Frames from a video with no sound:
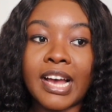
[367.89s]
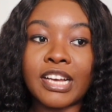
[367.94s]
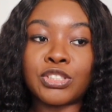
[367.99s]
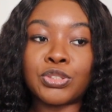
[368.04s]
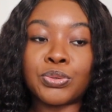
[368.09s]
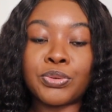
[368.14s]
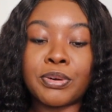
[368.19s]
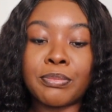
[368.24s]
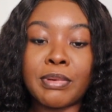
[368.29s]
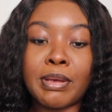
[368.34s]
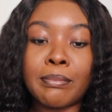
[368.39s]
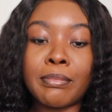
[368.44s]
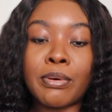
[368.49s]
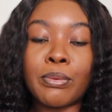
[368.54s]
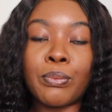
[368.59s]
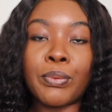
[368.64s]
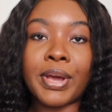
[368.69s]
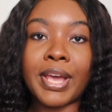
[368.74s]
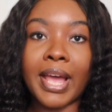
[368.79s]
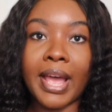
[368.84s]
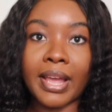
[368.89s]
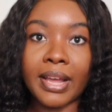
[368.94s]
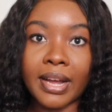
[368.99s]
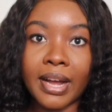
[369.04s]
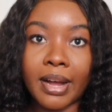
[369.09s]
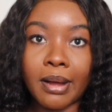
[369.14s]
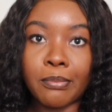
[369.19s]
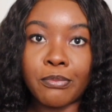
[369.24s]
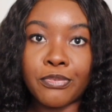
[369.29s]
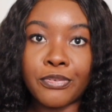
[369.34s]
I should remember where I
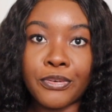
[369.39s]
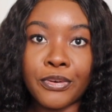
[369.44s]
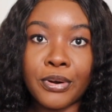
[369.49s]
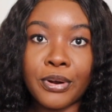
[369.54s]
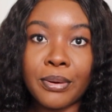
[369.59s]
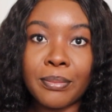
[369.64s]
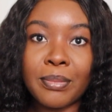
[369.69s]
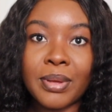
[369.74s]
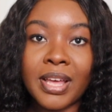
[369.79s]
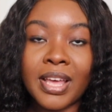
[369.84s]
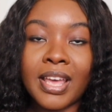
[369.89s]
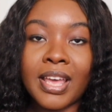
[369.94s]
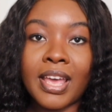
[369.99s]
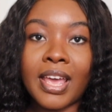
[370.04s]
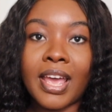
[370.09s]
come from,